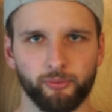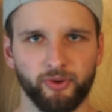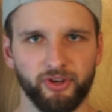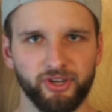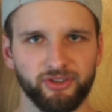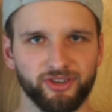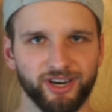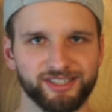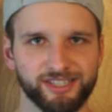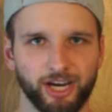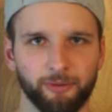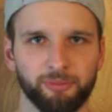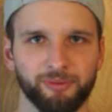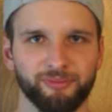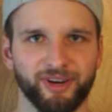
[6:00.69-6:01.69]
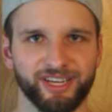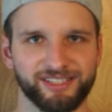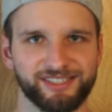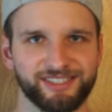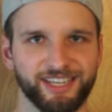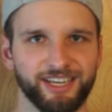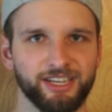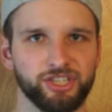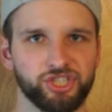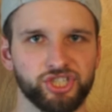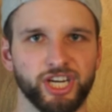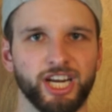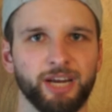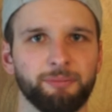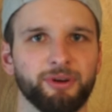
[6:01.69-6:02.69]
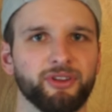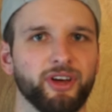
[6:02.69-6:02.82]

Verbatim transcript: really does help him like stay in shape and